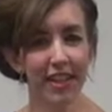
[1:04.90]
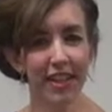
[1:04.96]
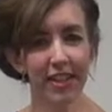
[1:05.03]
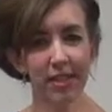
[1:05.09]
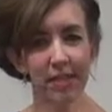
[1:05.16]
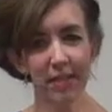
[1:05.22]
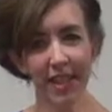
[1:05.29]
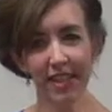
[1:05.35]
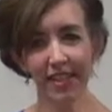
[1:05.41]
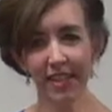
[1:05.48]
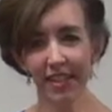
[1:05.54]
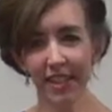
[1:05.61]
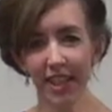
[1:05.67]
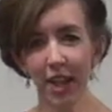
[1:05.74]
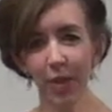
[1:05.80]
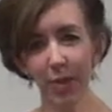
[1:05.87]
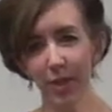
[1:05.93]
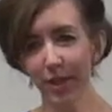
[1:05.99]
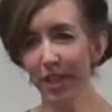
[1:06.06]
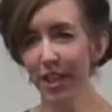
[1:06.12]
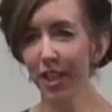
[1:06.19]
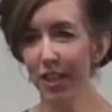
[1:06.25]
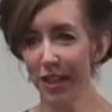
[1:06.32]
is basically a
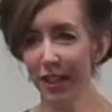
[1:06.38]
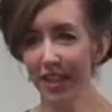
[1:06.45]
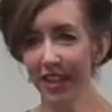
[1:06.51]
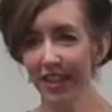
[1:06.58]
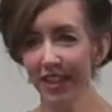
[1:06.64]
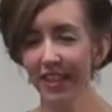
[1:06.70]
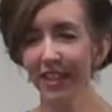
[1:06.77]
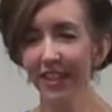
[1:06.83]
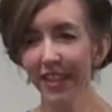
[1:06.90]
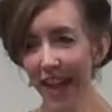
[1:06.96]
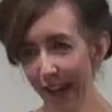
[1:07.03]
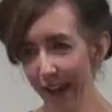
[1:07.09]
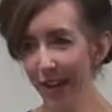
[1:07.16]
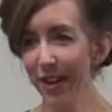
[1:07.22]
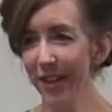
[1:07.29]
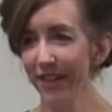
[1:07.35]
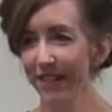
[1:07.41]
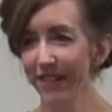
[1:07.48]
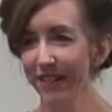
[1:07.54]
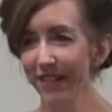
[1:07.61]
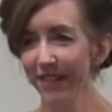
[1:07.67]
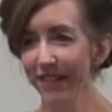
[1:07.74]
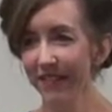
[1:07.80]
really good liar.
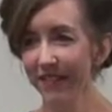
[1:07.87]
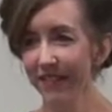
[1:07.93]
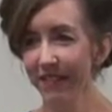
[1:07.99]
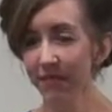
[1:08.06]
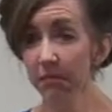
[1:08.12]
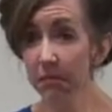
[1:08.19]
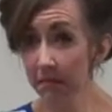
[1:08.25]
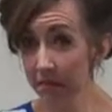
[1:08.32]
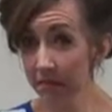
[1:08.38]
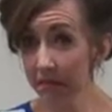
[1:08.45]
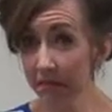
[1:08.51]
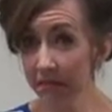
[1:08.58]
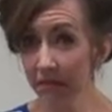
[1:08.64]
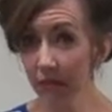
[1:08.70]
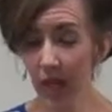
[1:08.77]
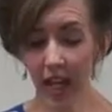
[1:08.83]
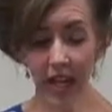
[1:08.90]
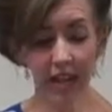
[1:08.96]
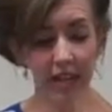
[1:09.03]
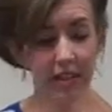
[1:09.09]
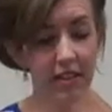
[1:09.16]
Okay,